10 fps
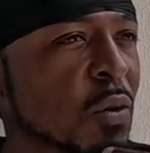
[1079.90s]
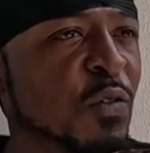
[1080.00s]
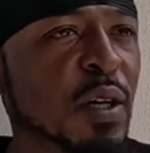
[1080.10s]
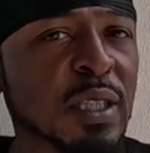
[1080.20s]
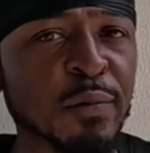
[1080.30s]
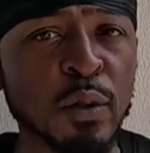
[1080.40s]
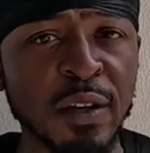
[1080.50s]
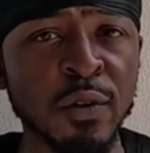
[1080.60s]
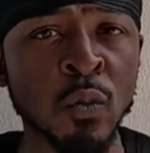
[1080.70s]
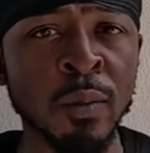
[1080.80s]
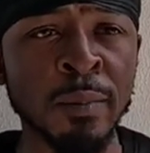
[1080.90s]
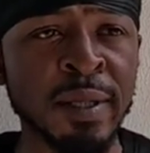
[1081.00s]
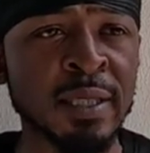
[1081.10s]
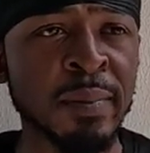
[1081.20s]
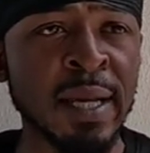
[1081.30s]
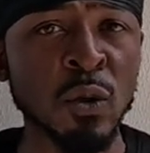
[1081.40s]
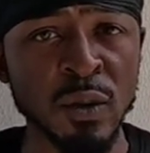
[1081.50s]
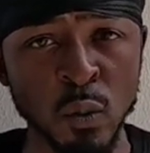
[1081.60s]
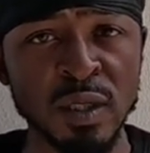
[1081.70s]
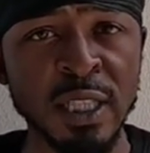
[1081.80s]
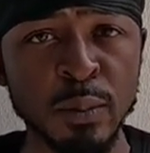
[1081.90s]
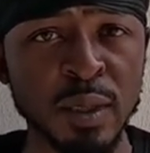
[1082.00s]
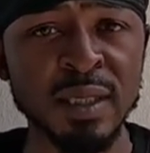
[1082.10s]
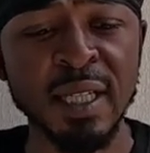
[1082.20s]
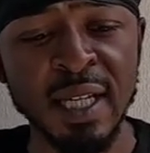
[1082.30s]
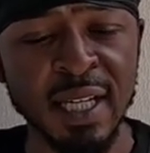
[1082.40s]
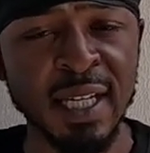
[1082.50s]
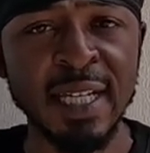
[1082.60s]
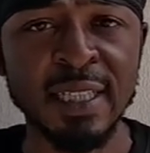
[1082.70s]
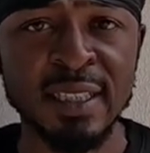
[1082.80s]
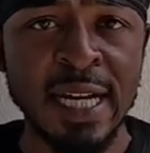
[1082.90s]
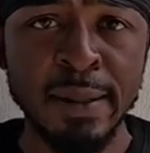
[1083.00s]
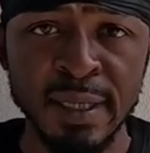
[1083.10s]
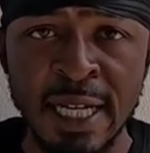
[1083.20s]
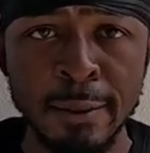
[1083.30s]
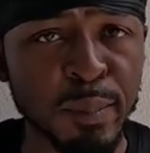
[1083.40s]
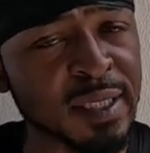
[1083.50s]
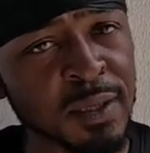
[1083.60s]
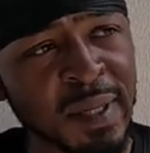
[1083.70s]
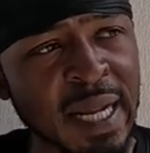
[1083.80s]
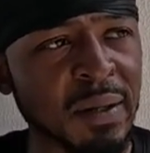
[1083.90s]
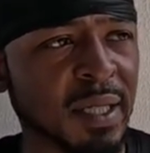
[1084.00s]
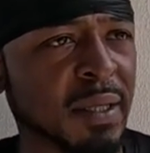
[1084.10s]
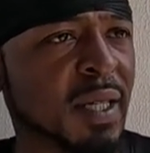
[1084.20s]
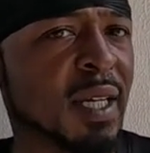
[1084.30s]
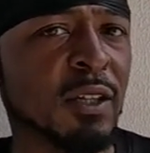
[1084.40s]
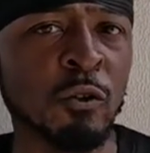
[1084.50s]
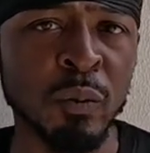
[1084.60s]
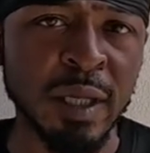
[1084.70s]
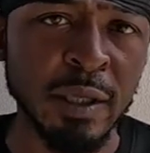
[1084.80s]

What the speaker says: Well, first off, if a woman meets a man who with substance, he got a job. There's a lot of businessmen out here. You